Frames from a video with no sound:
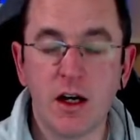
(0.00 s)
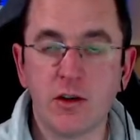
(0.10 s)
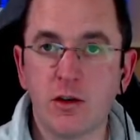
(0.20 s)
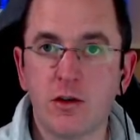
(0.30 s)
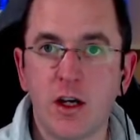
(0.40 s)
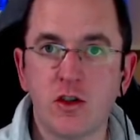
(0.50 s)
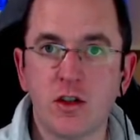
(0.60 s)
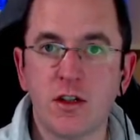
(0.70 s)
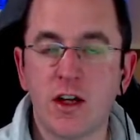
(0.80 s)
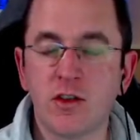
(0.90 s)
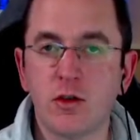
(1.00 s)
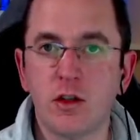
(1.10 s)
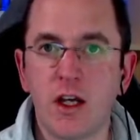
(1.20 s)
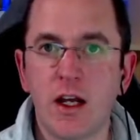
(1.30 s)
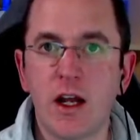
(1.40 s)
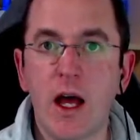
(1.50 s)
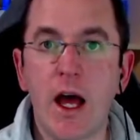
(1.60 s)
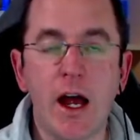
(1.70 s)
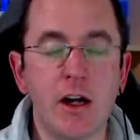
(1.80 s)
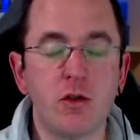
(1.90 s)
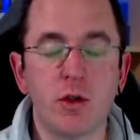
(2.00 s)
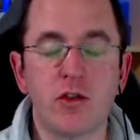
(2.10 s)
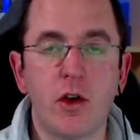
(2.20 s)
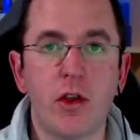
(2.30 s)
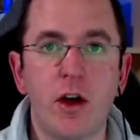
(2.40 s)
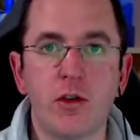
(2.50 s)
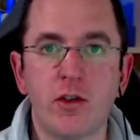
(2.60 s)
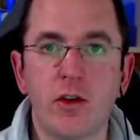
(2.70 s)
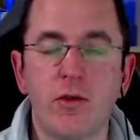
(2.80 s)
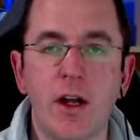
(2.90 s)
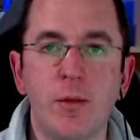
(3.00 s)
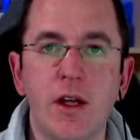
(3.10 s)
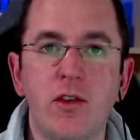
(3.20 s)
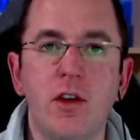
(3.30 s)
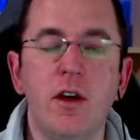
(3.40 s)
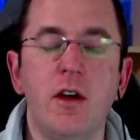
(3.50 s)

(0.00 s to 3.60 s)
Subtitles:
association doesn't contain hundreds or thousands of elements,